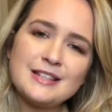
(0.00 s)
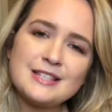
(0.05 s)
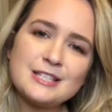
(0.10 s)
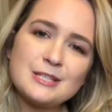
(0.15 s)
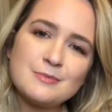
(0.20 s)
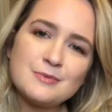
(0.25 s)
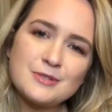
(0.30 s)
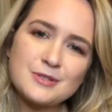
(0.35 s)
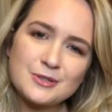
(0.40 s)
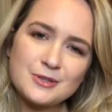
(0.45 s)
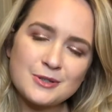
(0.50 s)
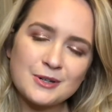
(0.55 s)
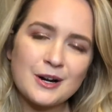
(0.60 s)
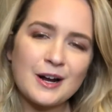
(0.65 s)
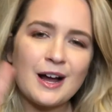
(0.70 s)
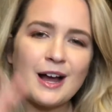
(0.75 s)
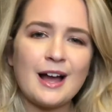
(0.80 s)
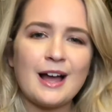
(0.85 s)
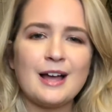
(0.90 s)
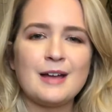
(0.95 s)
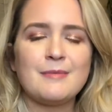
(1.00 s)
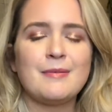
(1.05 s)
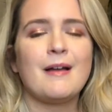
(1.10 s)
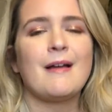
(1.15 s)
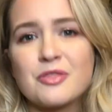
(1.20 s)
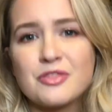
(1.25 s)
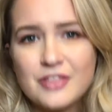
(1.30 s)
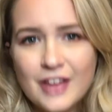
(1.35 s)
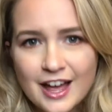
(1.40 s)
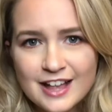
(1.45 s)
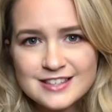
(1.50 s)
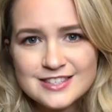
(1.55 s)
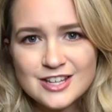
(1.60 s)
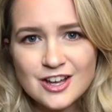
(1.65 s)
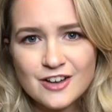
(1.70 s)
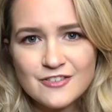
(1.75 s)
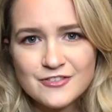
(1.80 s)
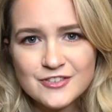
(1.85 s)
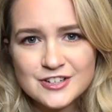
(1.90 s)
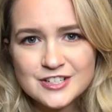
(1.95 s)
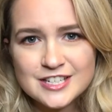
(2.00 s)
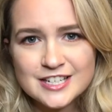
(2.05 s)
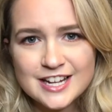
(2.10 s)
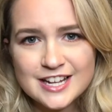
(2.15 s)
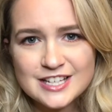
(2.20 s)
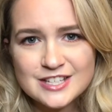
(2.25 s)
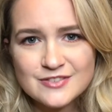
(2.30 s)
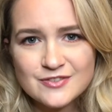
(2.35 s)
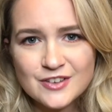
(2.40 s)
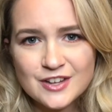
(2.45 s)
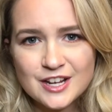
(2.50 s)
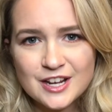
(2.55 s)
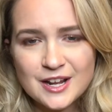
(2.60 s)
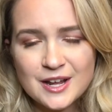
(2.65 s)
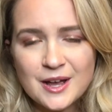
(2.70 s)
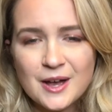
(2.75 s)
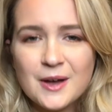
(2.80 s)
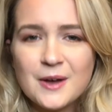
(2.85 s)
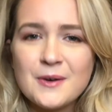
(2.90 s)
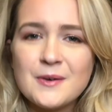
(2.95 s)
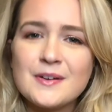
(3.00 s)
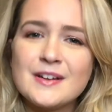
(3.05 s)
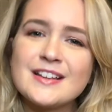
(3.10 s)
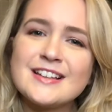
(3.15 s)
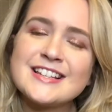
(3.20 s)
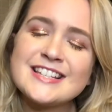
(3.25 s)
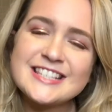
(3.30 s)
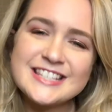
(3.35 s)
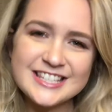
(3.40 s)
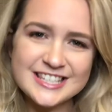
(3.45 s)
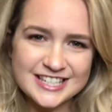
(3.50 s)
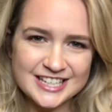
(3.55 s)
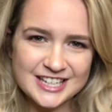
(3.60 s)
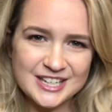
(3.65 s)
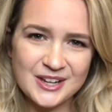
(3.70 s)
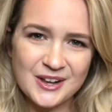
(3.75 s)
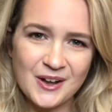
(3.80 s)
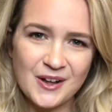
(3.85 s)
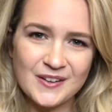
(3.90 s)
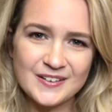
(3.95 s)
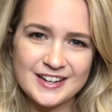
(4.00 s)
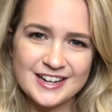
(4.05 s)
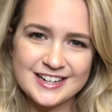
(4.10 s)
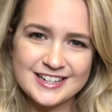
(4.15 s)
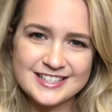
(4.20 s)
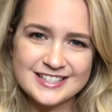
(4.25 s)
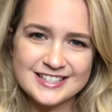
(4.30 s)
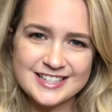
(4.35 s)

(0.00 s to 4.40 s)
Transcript: subscribe. That's all for today's video. See y'all next